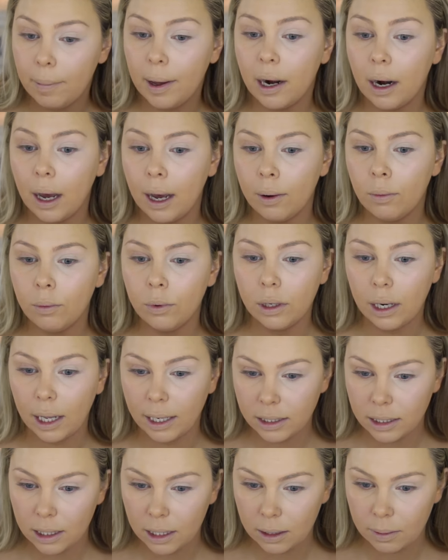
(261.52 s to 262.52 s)
but I would
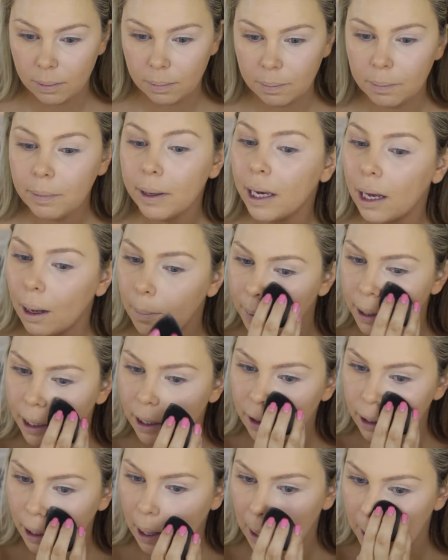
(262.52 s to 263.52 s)
like to pick up
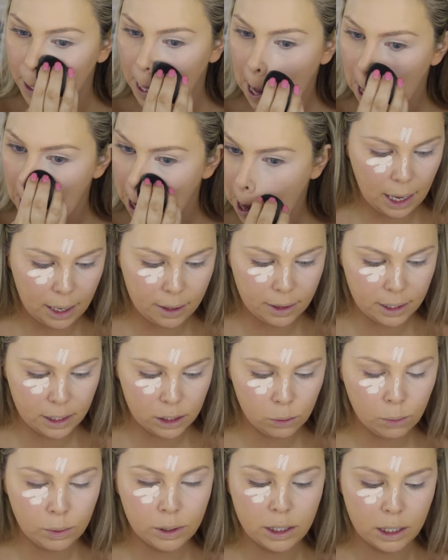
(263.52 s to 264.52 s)
another color. And
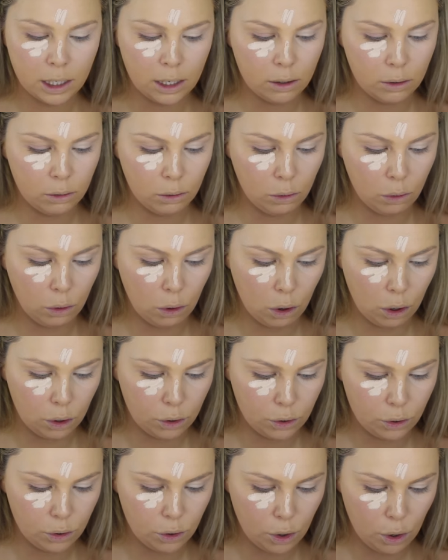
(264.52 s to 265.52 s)
this was, oh
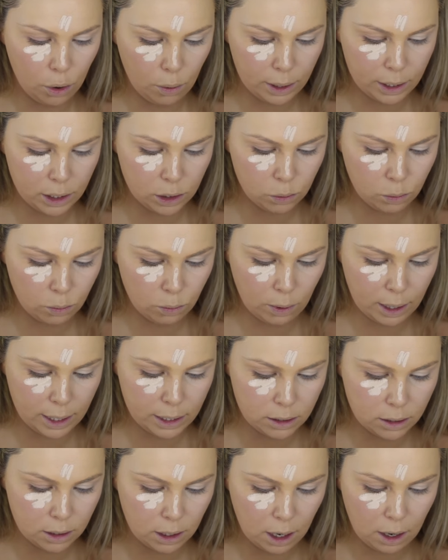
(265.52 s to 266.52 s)
no, I just
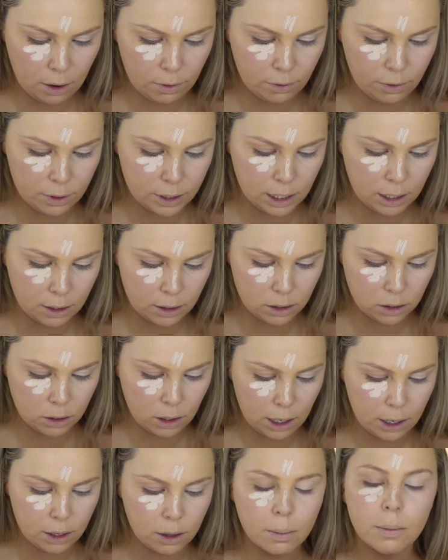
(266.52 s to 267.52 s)
wasted half of it down the
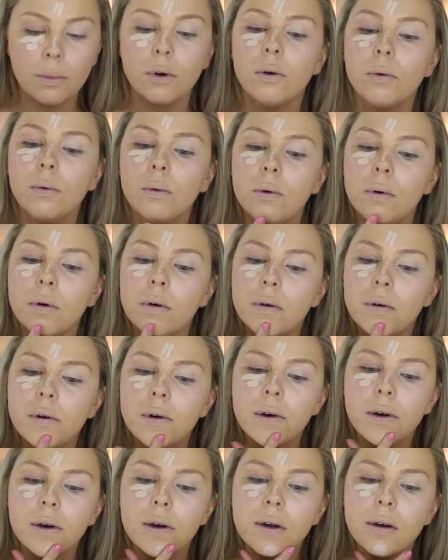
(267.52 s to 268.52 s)
side of the bottle.
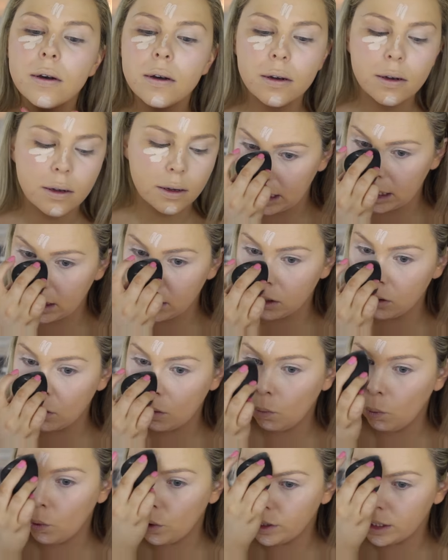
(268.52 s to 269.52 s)
This
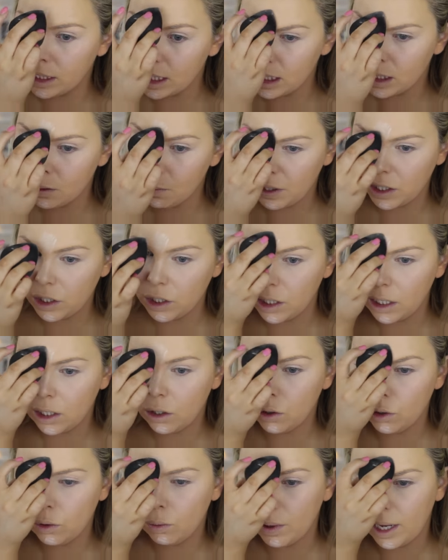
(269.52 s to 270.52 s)
was especially
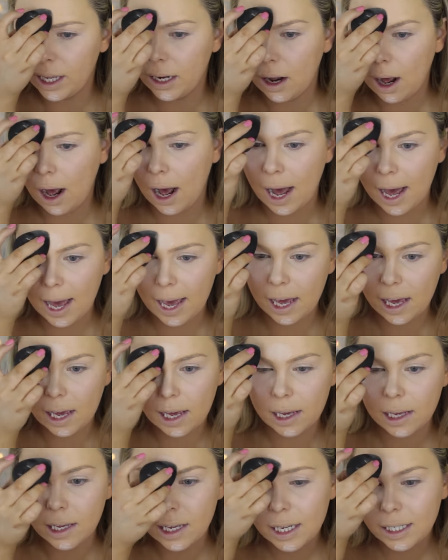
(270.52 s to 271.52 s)
good when
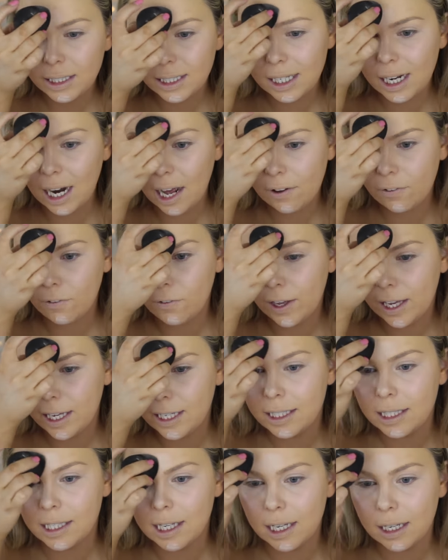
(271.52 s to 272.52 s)
I did have
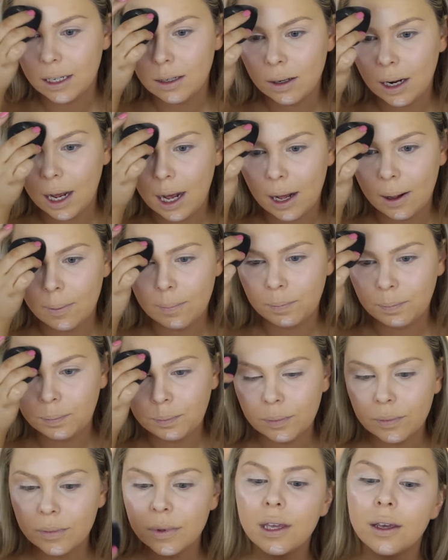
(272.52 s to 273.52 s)
fair skin.
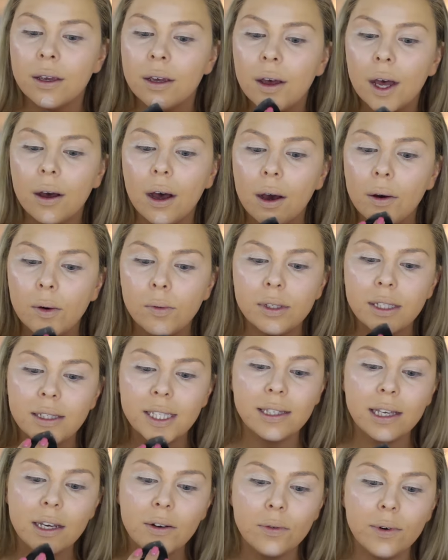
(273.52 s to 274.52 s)
I was
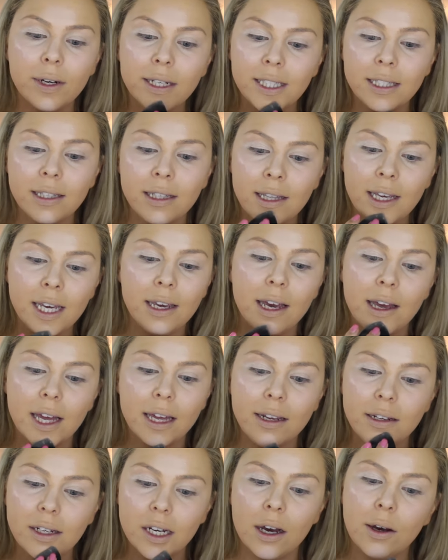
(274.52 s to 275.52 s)
sick recently
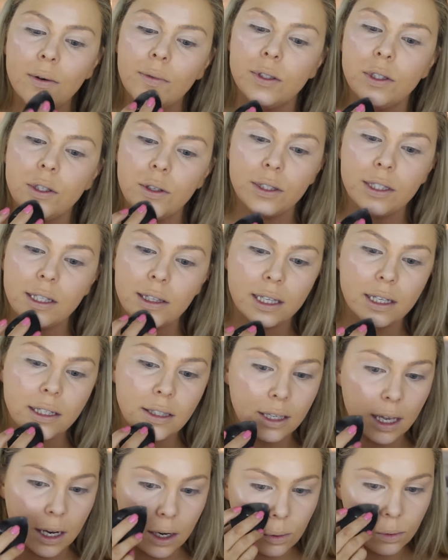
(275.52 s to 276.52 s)
and I was using
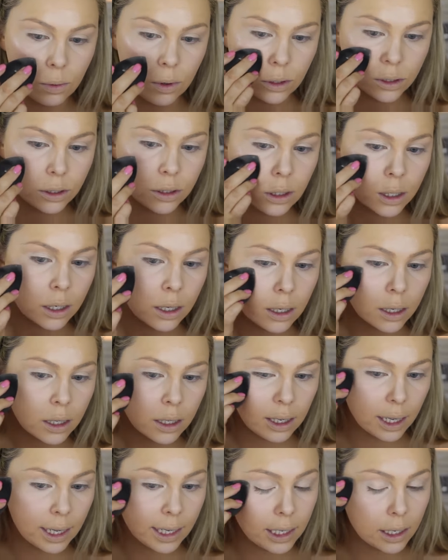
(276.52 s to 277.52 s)
this and it was
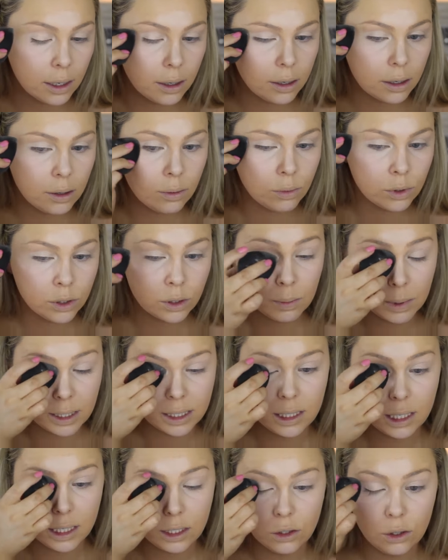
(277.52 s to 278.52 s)
like, it was my
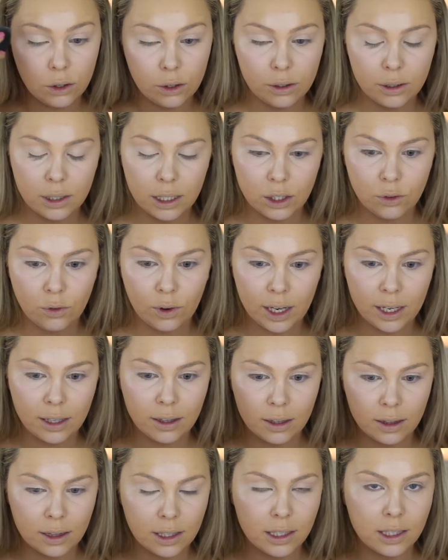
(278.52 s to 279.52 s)
skin tone. It's funny
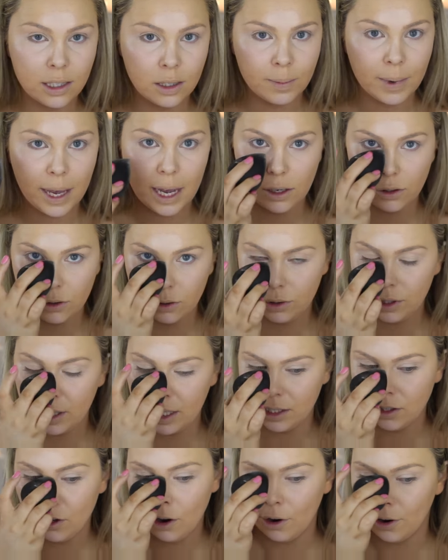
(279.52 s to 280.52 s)
that this is my actual
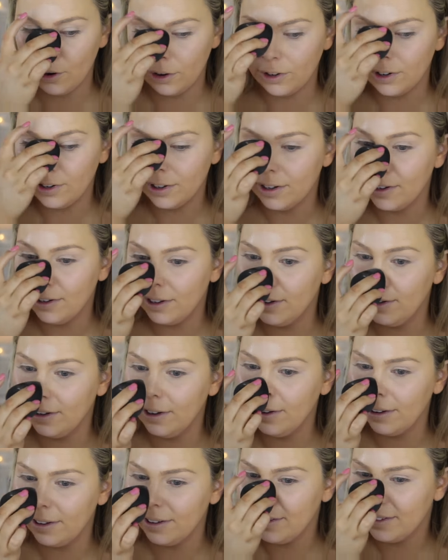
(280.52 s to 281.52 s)
skin tone.
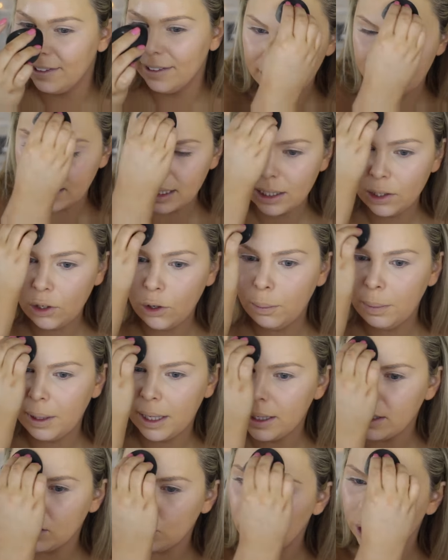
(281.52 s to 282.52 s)
It's a little
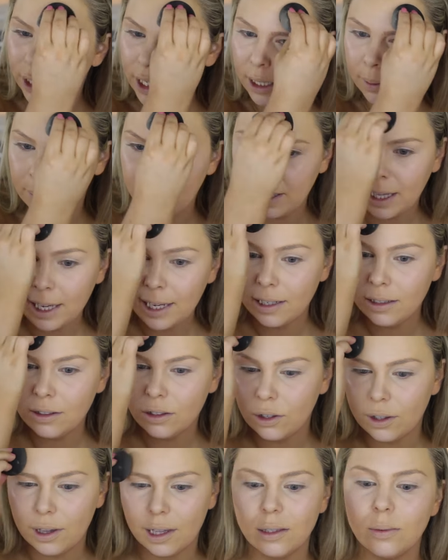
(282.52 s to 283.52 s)
bit tricky to blend,
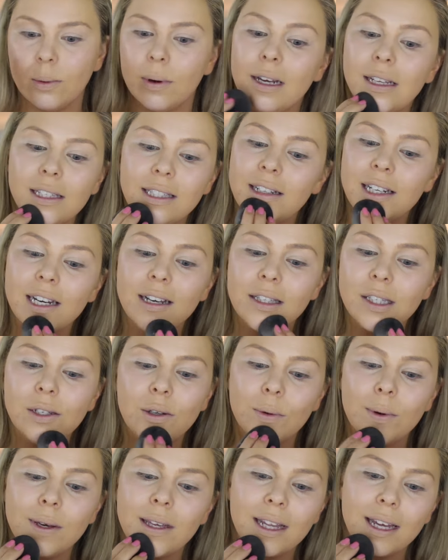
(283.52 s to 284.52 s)
so that's why I suggest
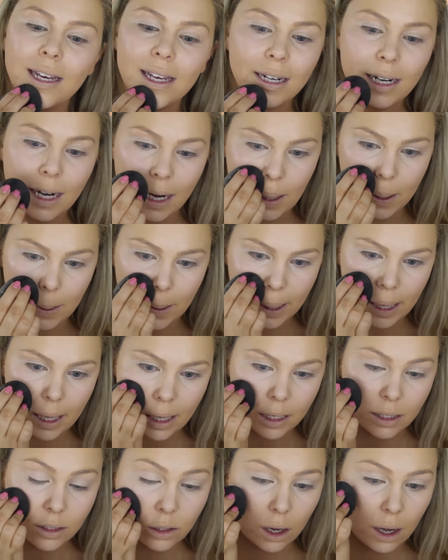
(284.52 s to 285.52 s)
doing like an area
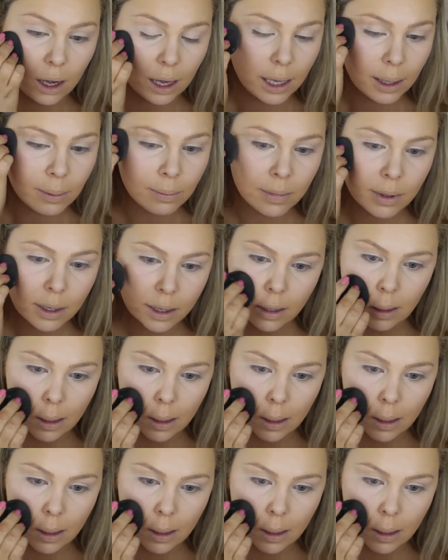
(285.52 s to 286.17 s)
at a time